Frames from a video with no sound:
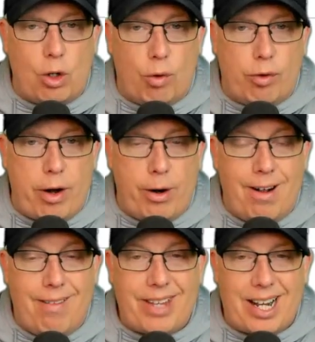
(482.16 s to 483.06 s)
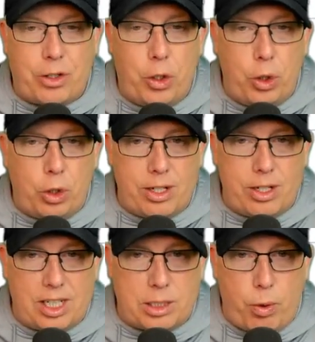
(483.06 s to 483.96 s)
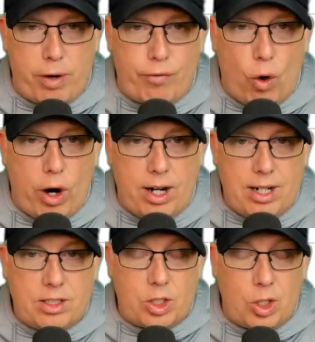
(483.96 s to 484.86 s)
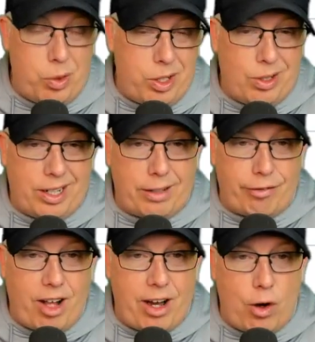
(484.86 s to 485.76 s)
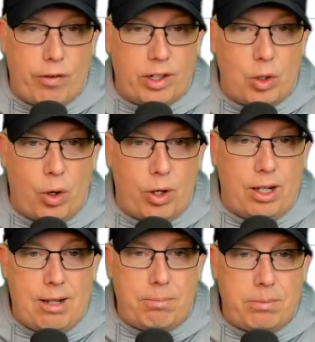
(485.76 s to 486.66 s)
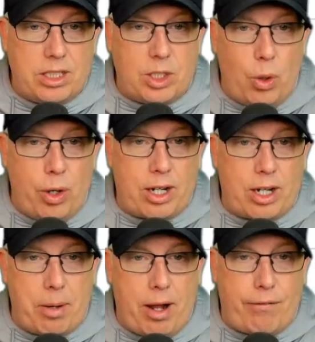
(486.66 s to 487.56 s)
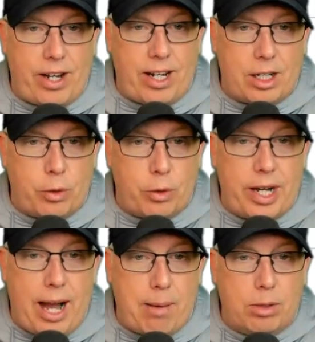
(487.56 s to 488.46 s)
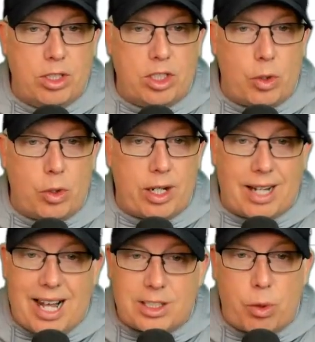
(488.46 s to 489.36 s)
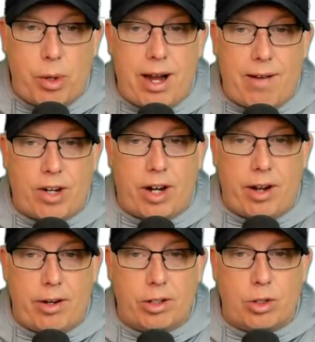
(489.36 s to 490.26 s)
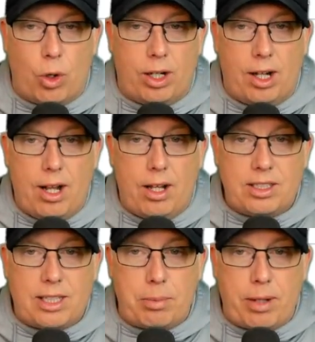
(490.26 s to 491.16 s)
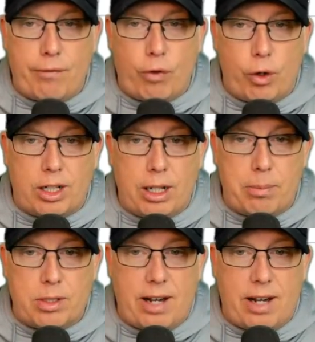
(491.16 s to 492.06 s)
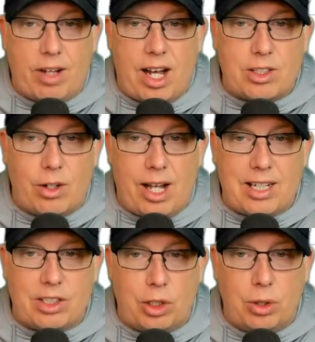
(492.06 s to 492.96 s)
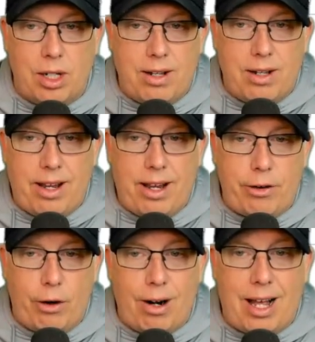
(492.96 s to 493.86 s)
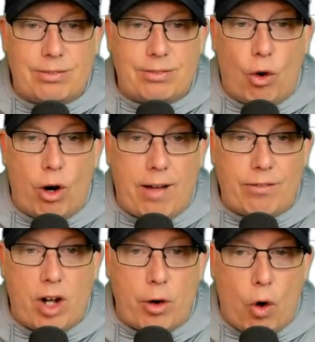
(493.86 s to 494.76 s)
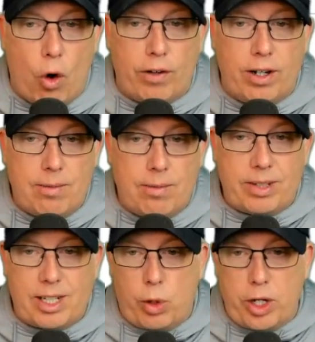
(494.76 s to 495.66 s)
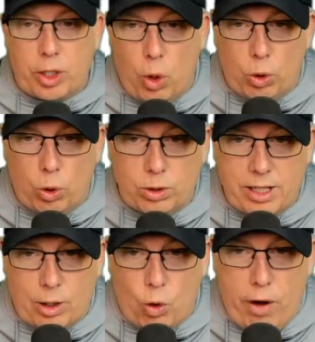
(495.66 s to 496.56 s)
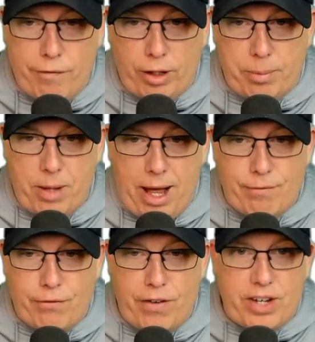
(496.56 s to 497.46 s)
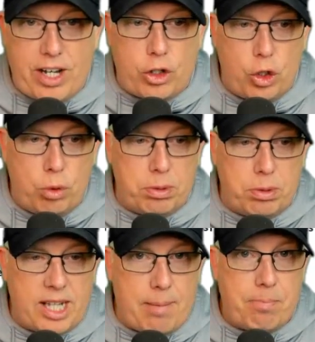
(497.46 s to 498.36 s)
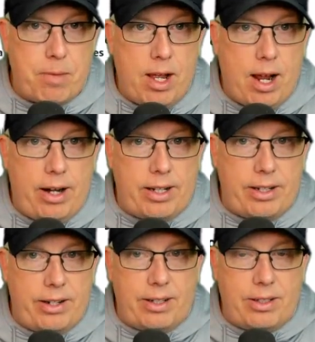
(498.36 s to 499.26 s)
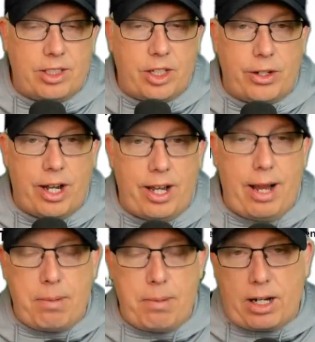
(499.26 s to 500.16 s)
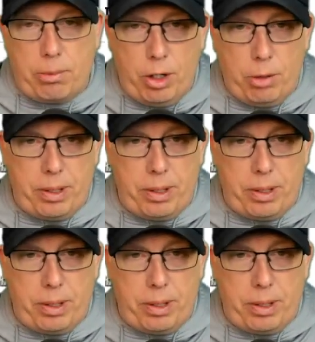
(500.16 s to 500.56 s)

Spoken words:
the over-under at 236.4. So we do like it to fly over the total. Minnesota coming off a three-game losing streak. Last three have gone under the total. Same thing for the Clippers. They've lost their last two, and their last four have gone over. That's why your Kogo's at a coin flip at 52%. All right, there's your NBA computer